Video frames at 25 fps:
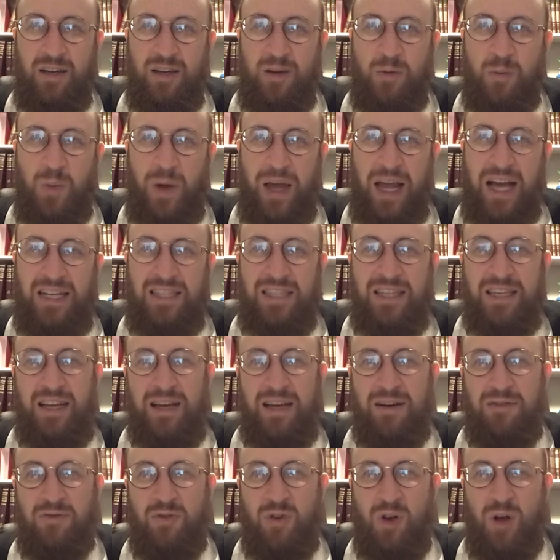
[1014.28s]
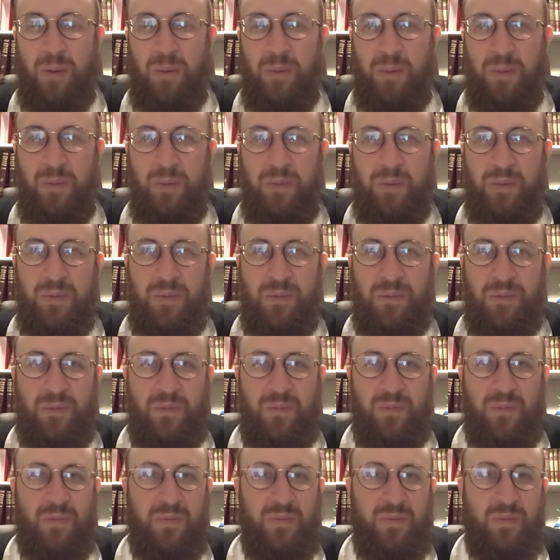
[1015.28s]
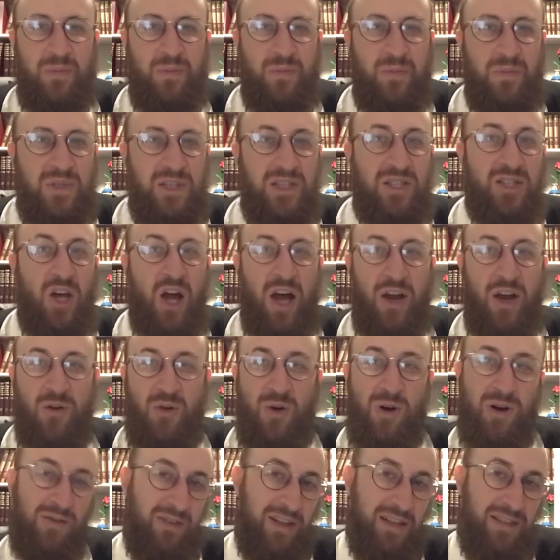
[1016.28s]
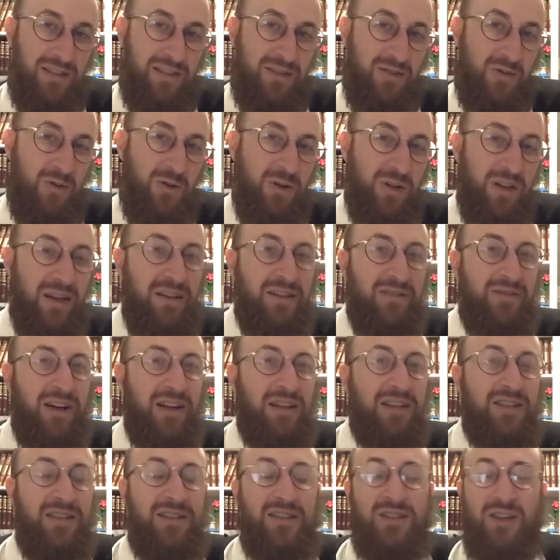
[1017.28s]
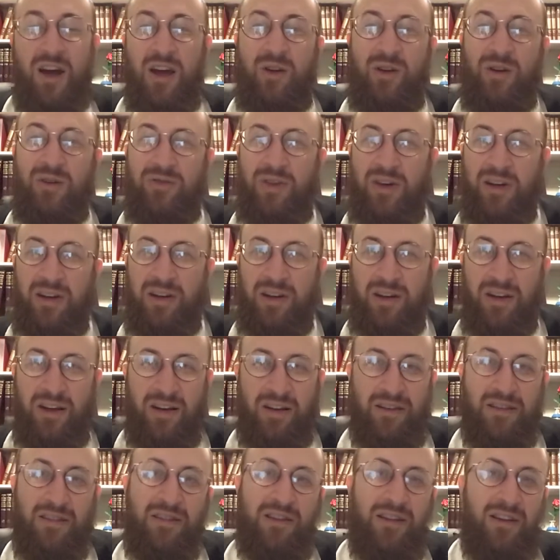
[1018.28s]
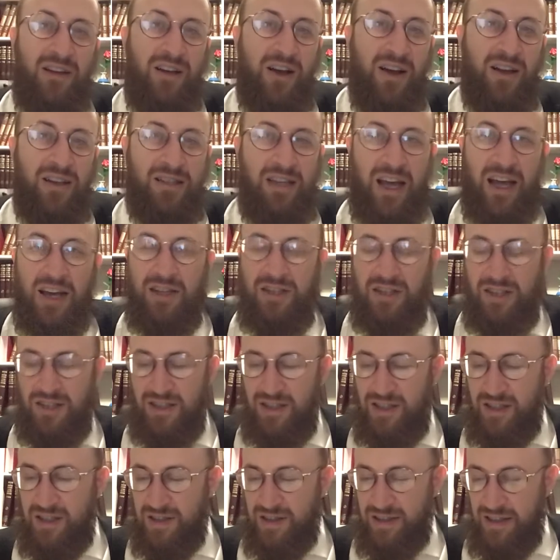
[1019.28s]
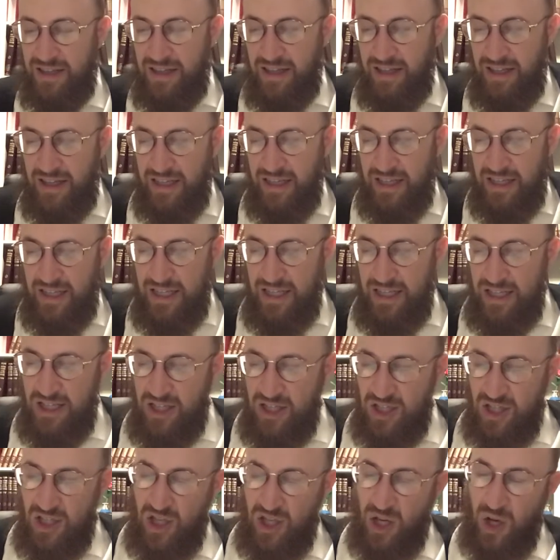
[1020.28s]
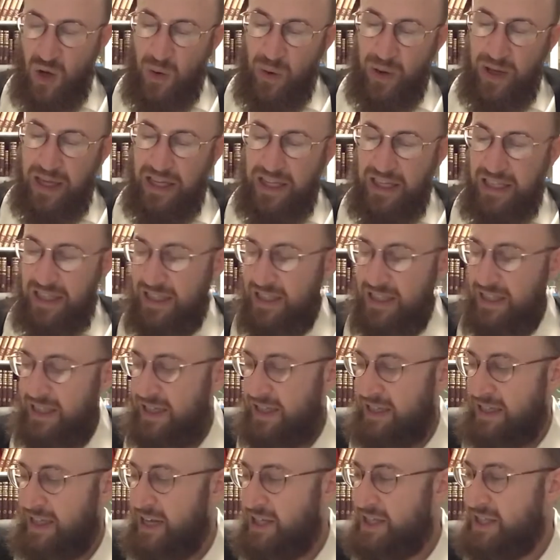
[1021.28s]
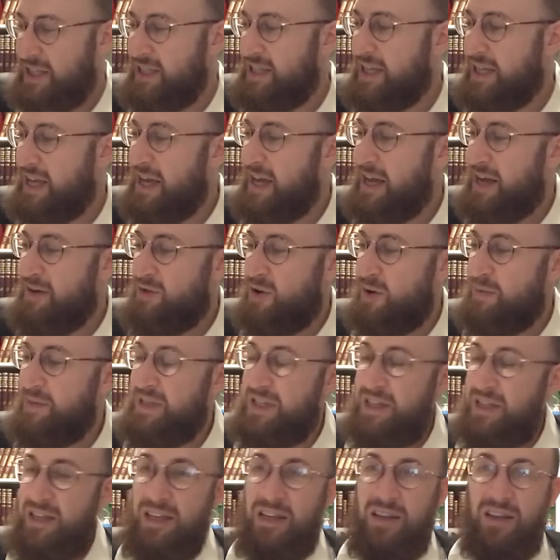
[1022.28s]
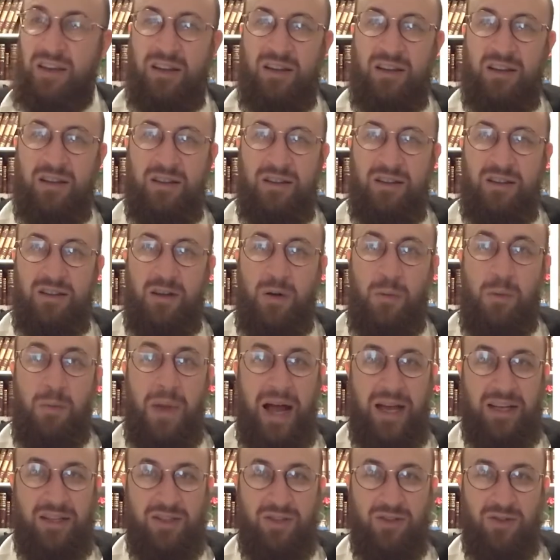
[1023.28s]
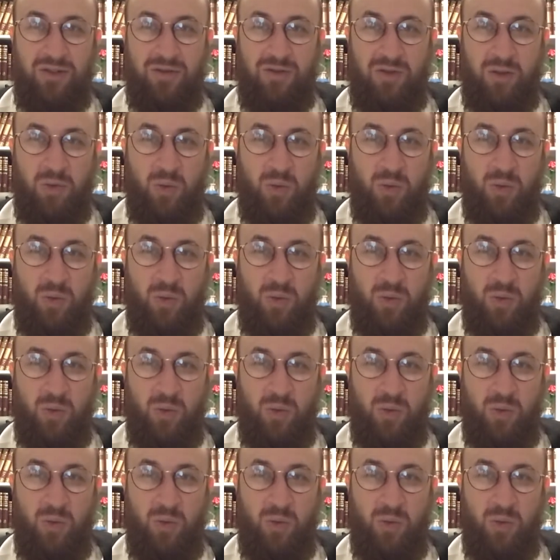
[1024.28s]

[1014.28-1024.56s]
by asking Avram to sign off, let's call it, right? To sign off on God's actions. So he's essentially saying Avram is the master of the